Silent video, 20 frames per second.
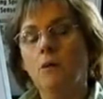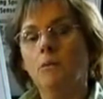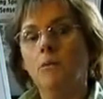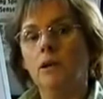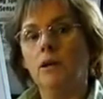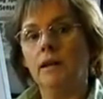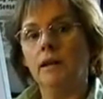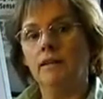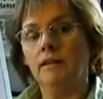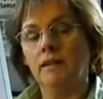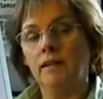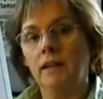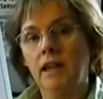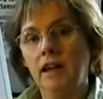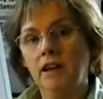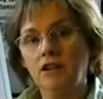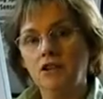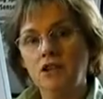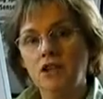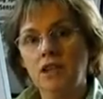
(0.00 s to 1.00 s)
pulling the
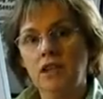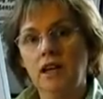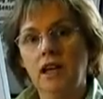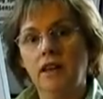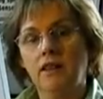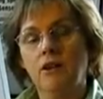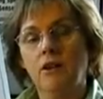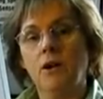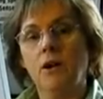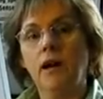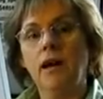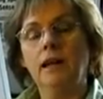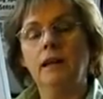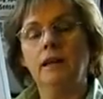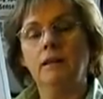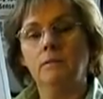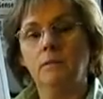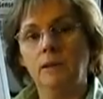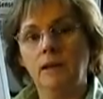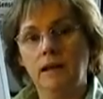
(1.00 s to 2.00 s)
letters together,
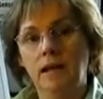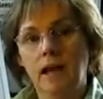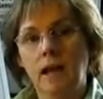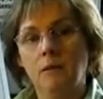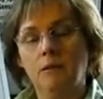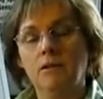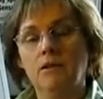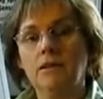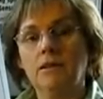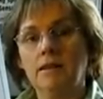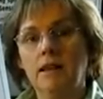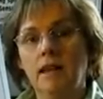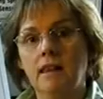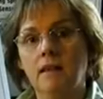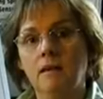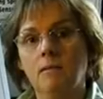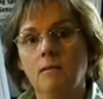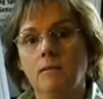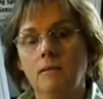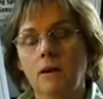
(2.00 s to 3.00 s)
and being able to say
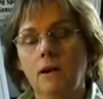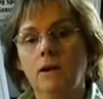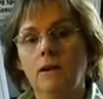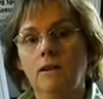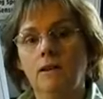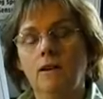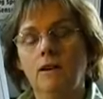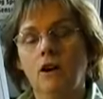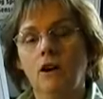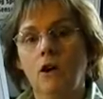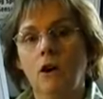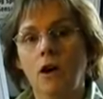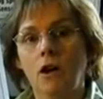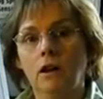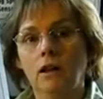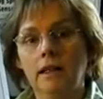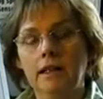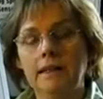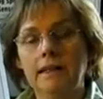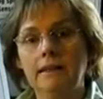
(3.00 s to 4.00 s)
them
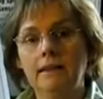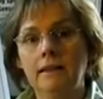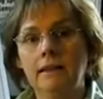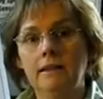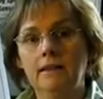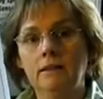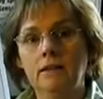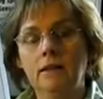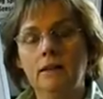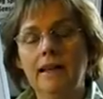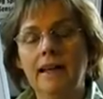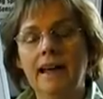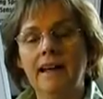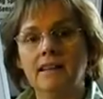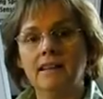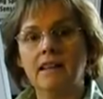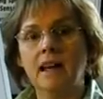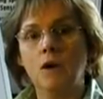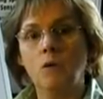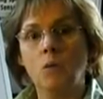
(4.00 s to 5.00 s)
all
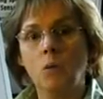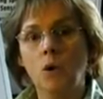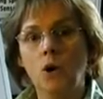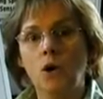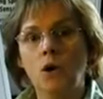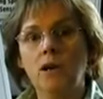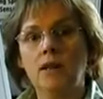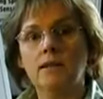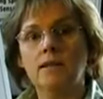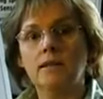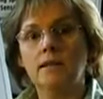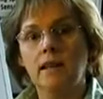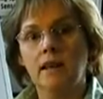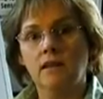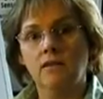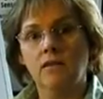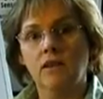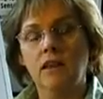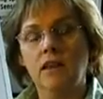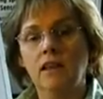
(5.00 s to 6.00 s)
as a word instead
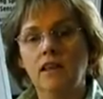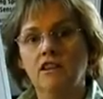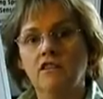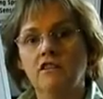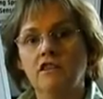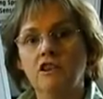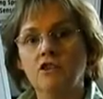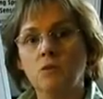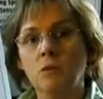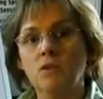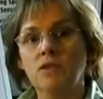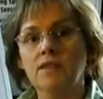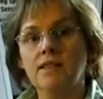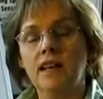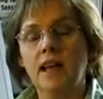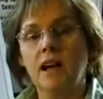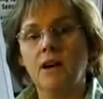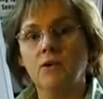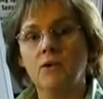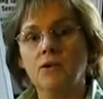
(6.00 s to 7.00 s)
of the individual
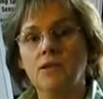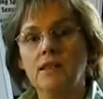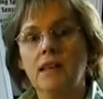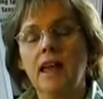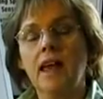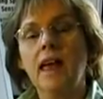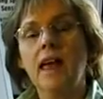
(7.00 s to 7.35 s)
sounds.